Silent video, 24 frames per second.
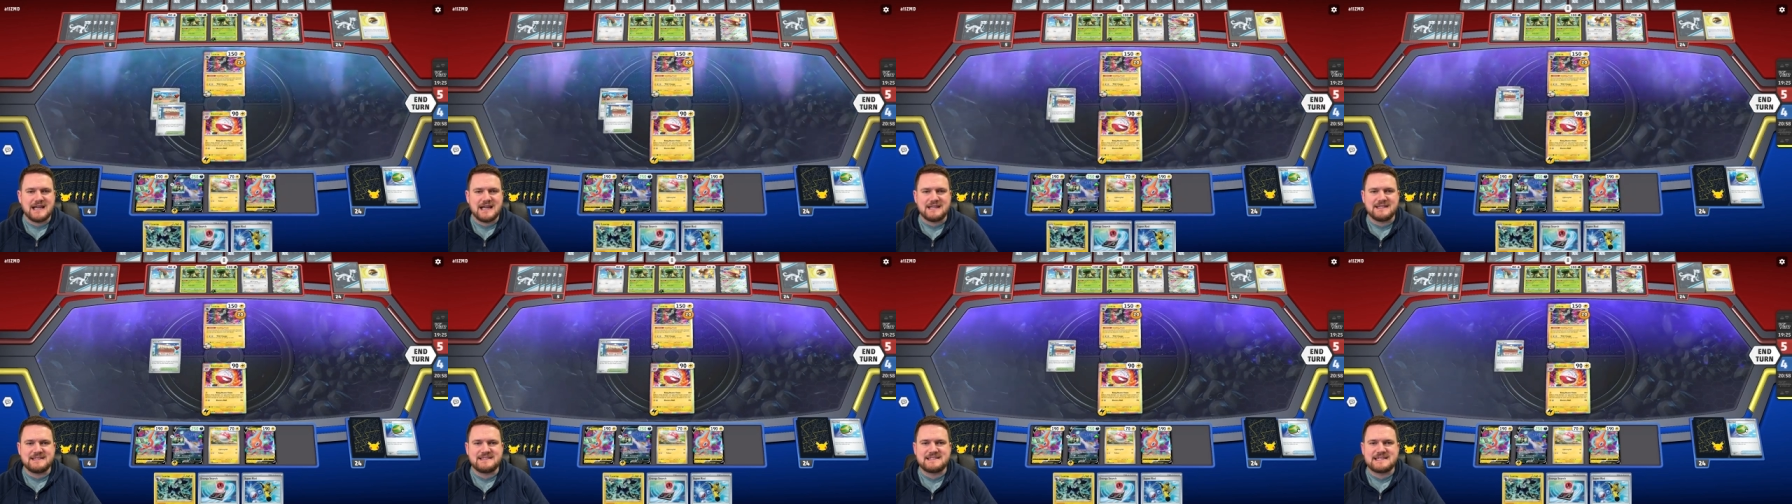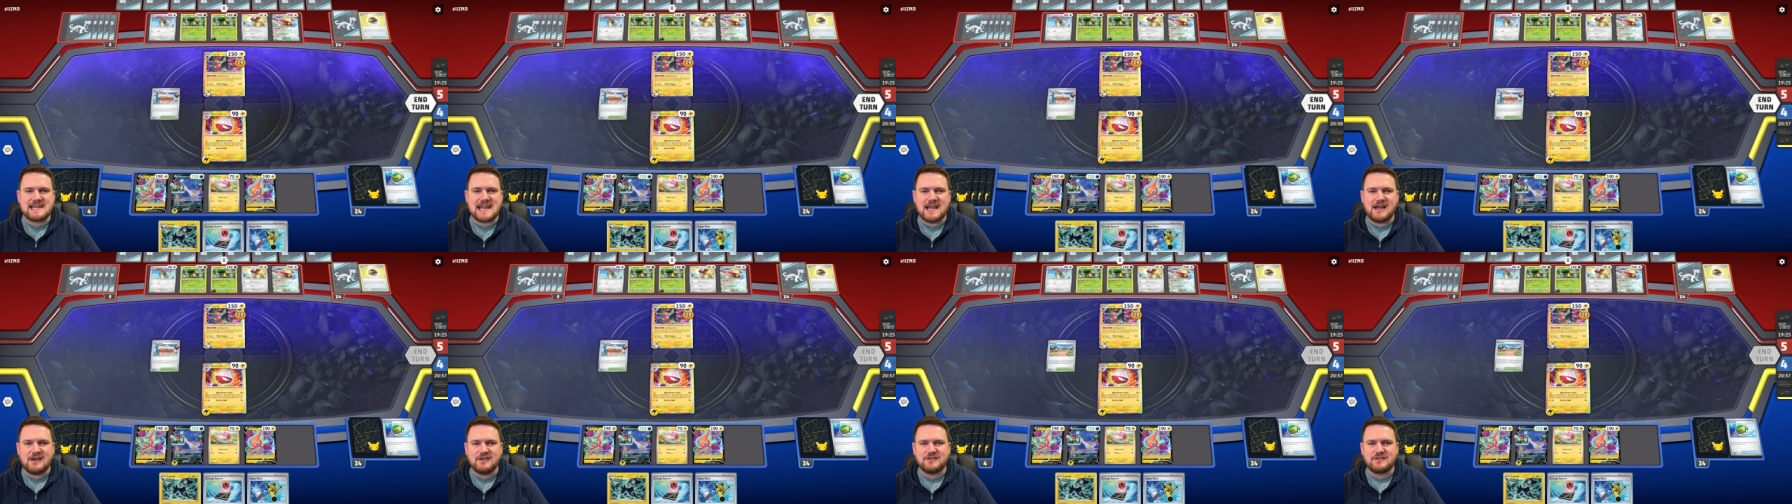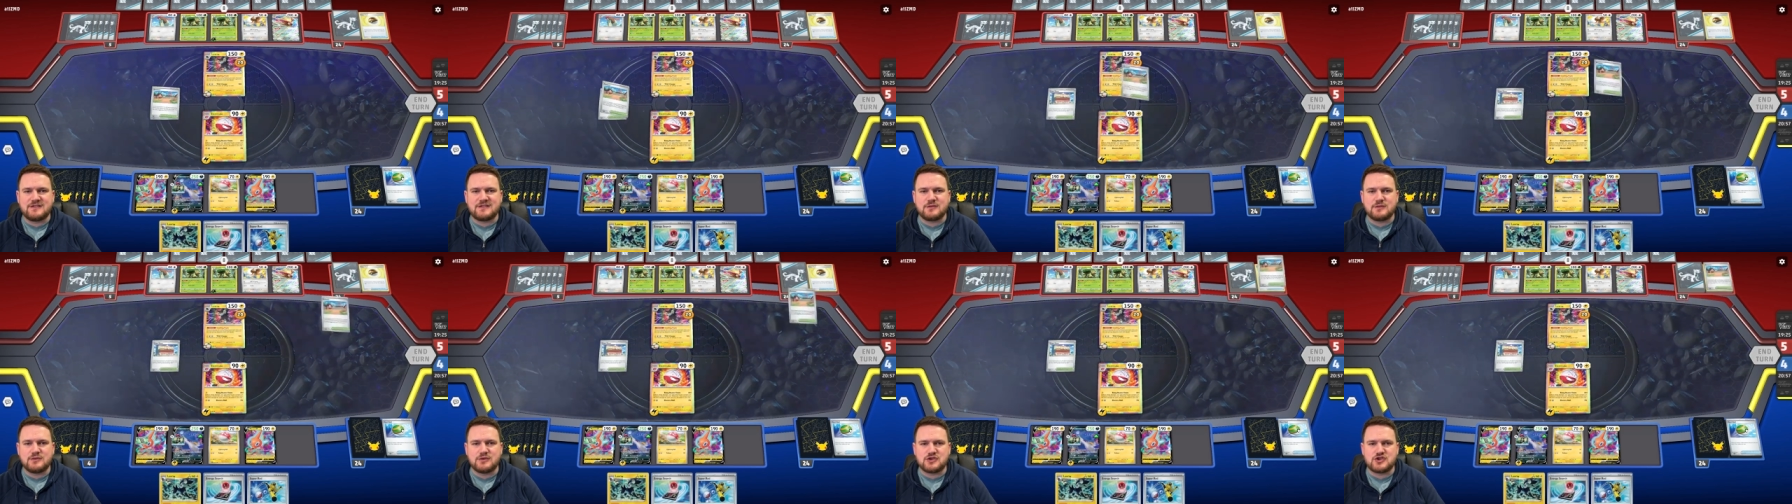And Town
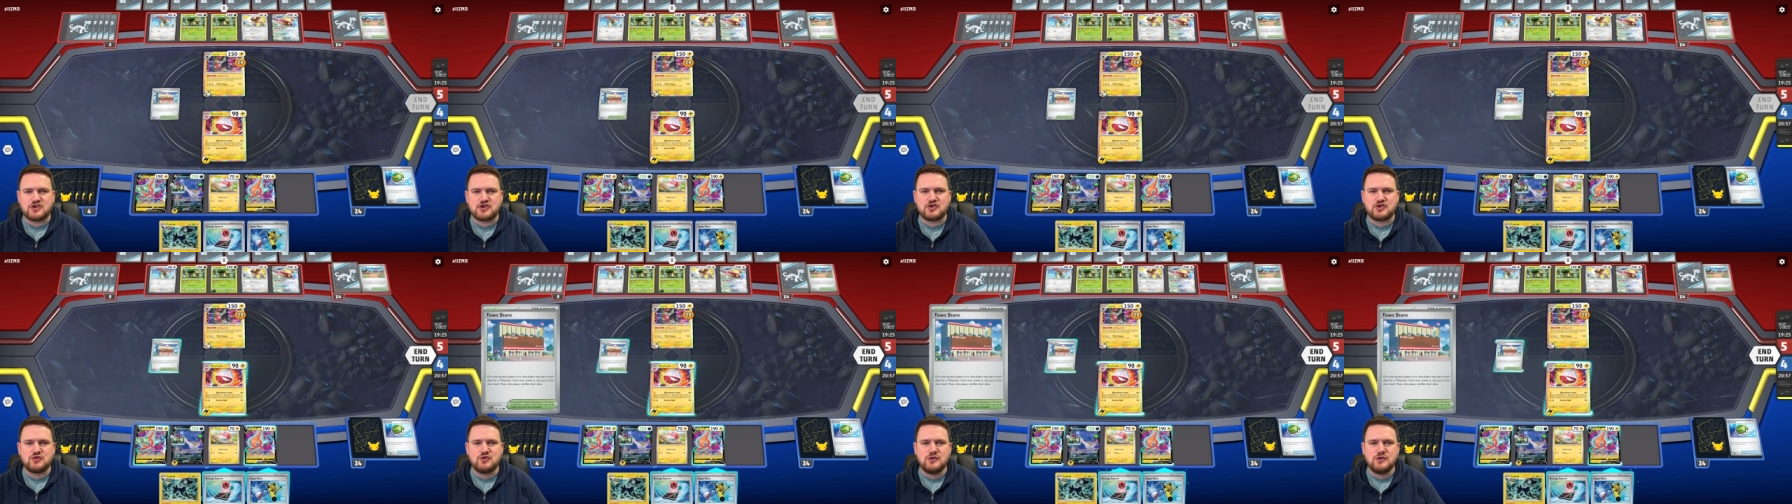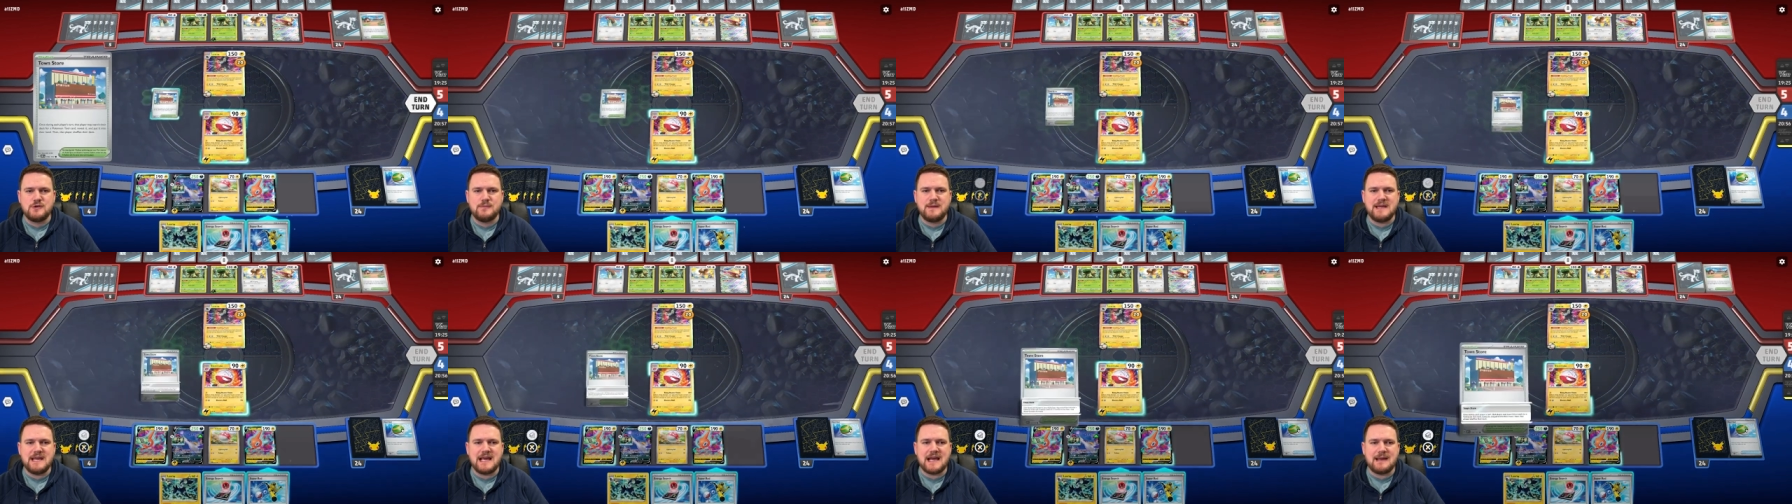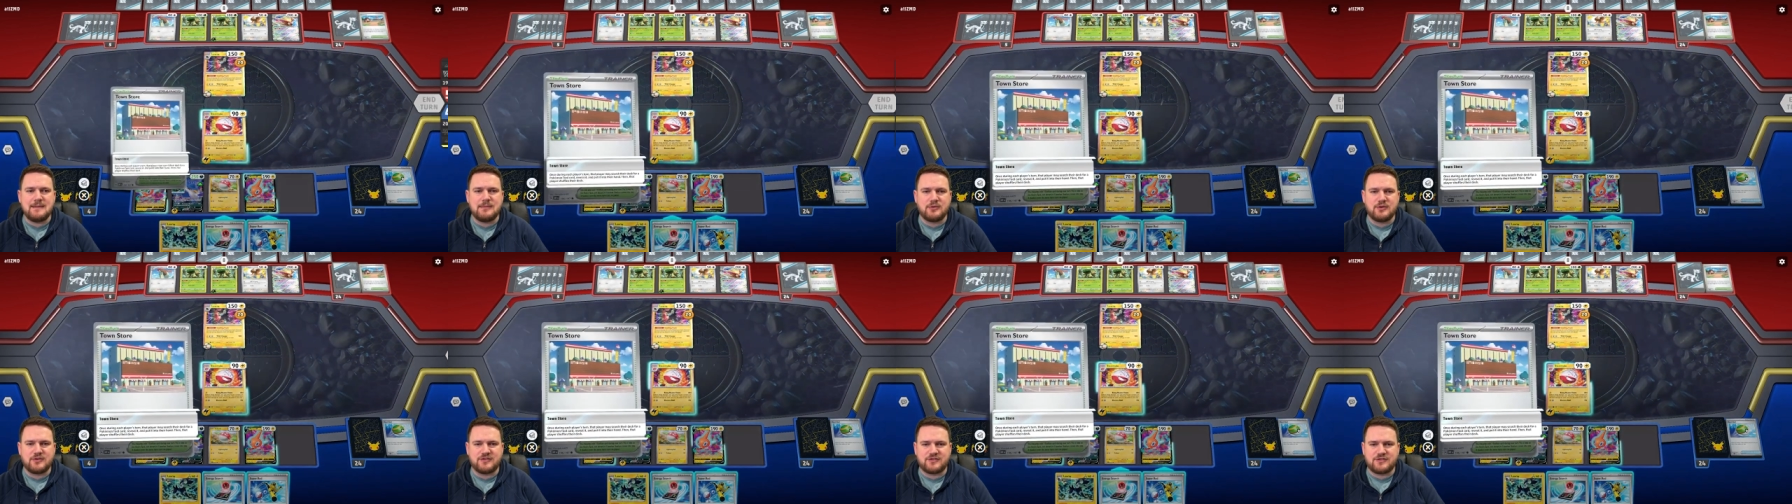Store should be
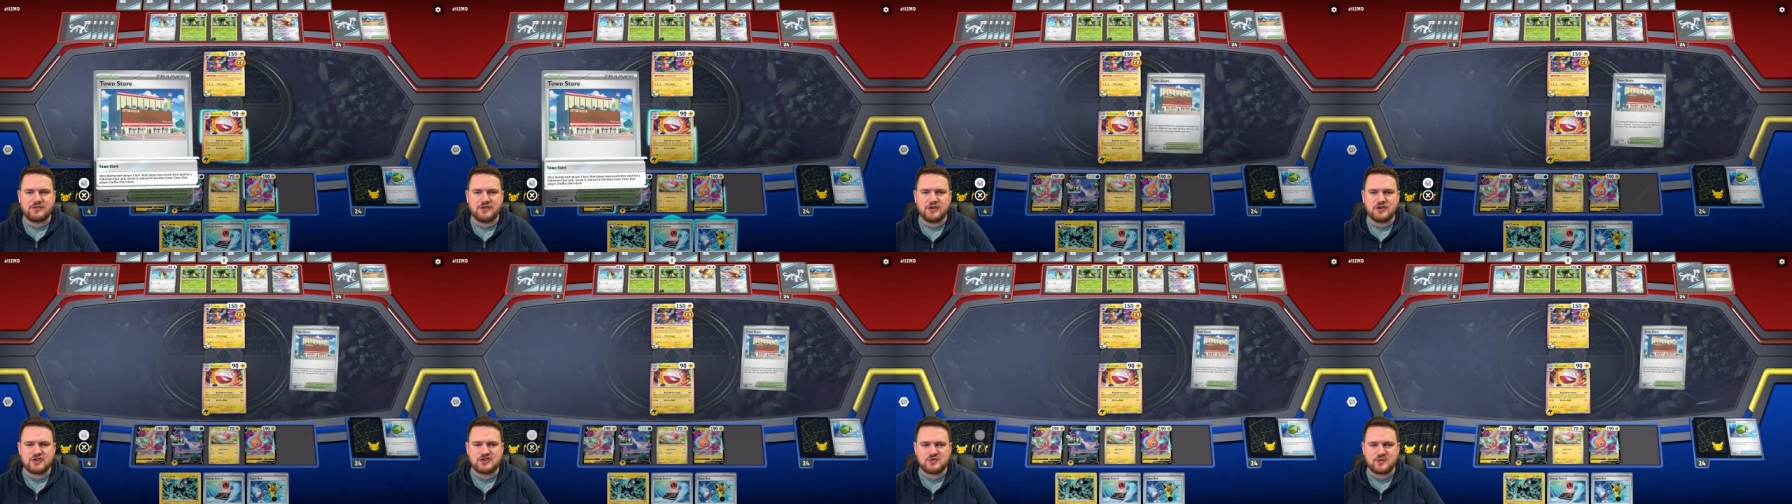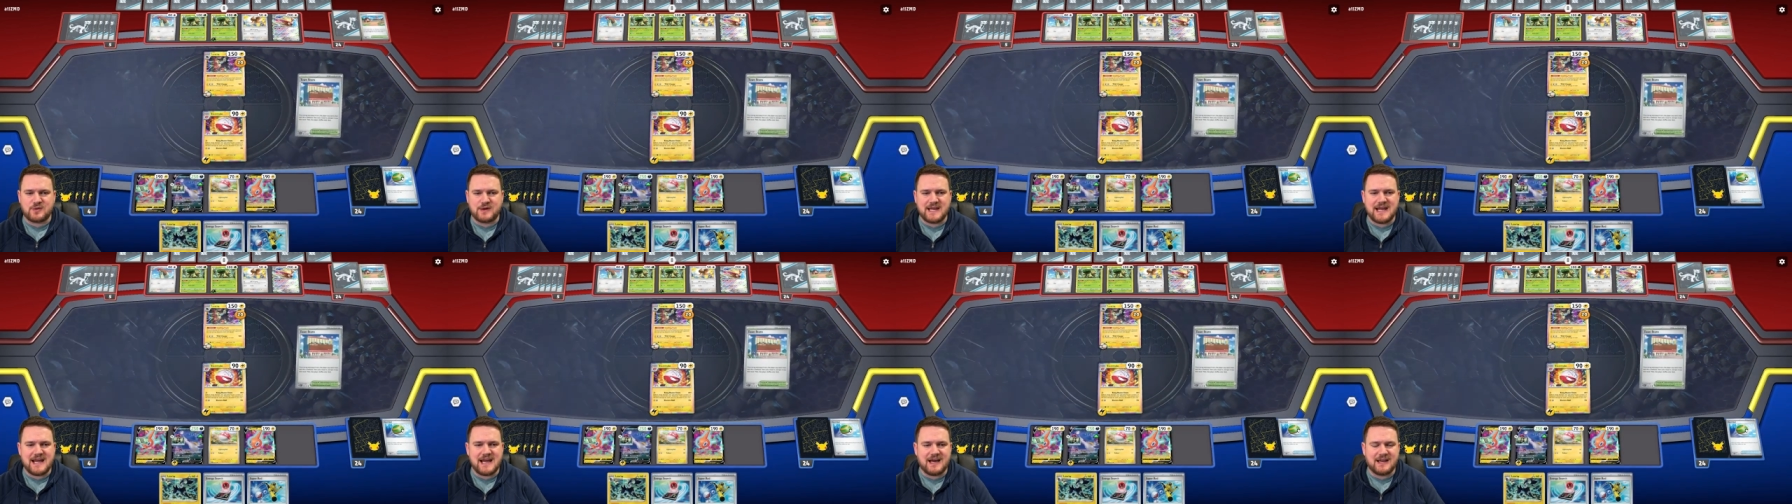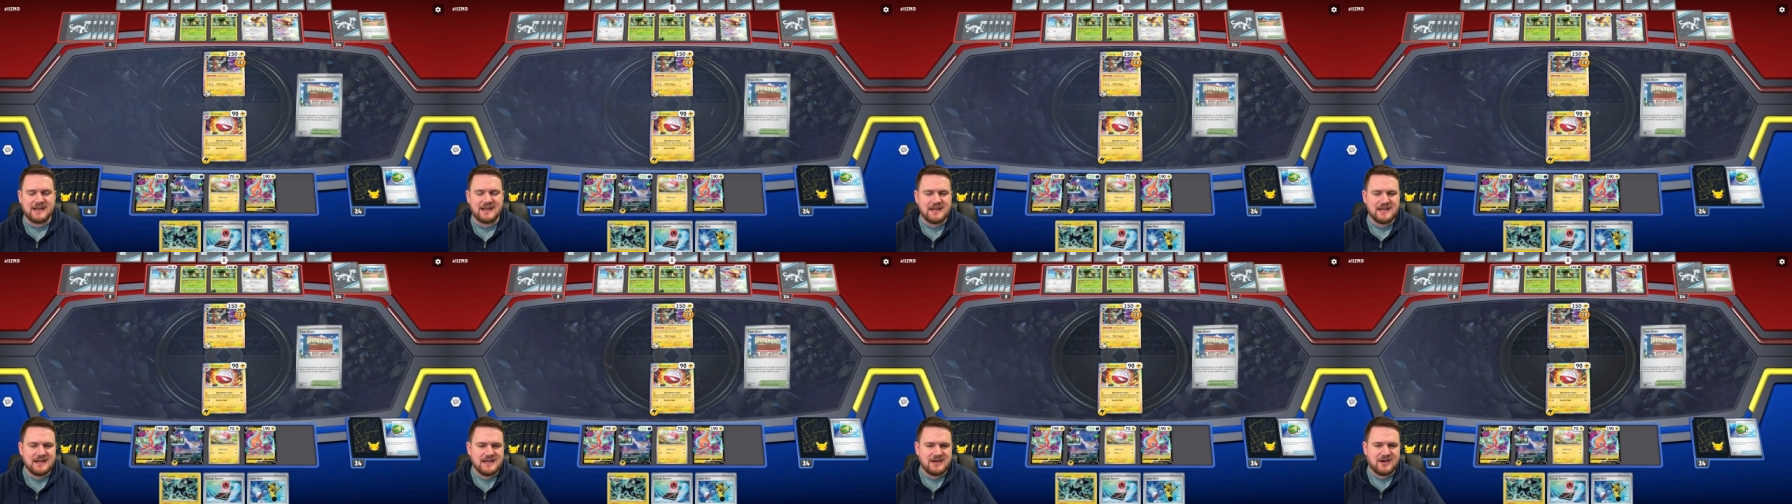able to search one out.